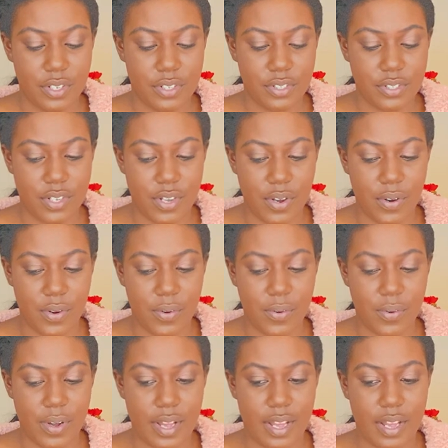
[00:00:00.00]

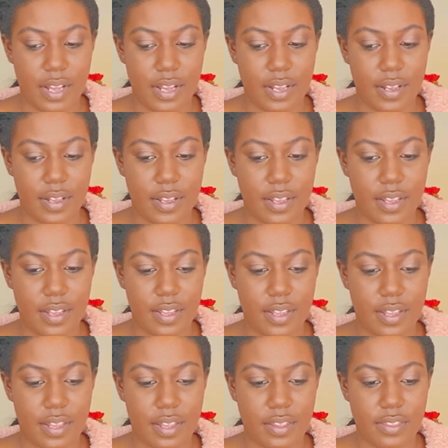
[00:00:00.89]
So
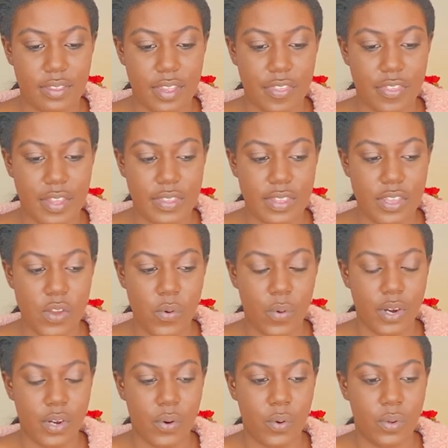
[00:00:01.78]
the thing that you
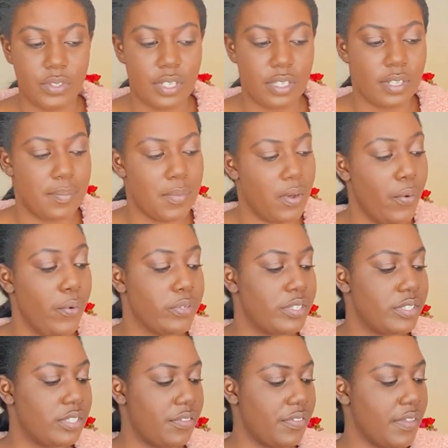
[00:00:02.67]
wanna hold in the most
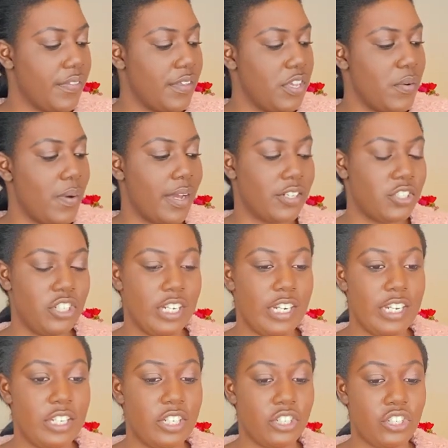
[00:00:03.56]
is the thing that you actually
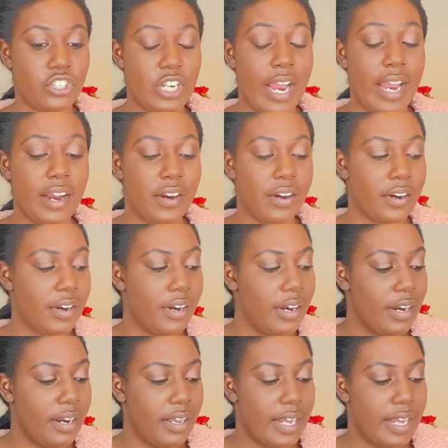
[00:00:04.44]
need to share.